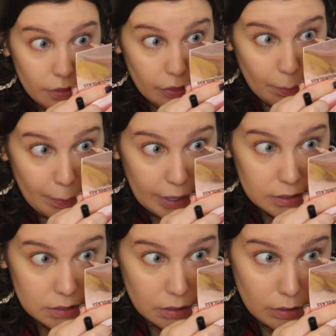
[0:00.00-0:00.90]
the
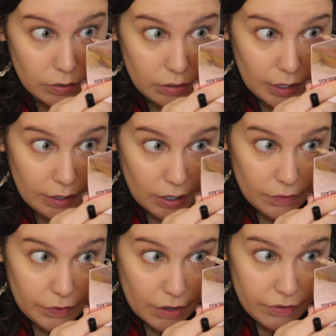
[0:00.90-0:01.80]
best nude liner
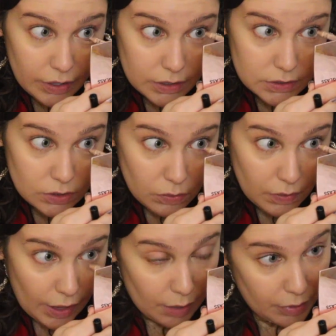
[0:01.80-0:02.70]
out there. I feel like it's so
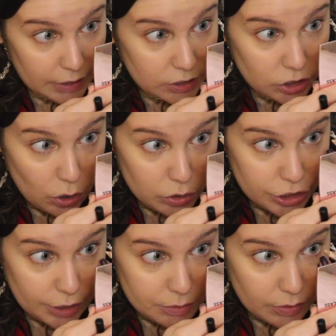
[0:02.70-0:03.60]
reliable. It's so
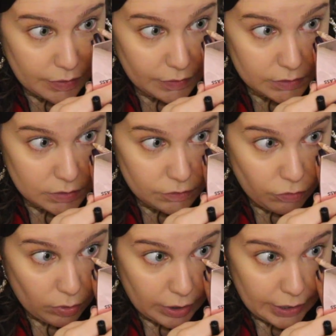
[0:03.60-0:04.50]
cheap too. I think this is
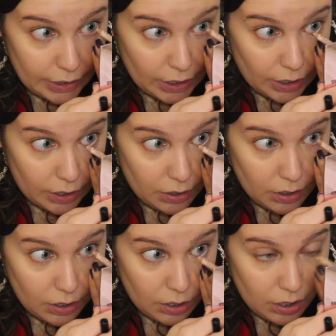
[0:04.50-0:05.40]
$4.99.
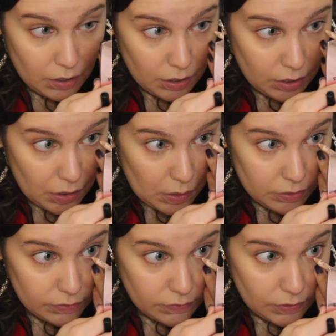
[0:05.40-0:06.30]

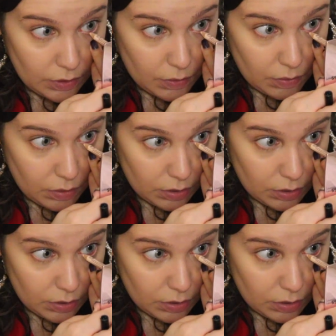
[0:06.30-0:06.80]
So,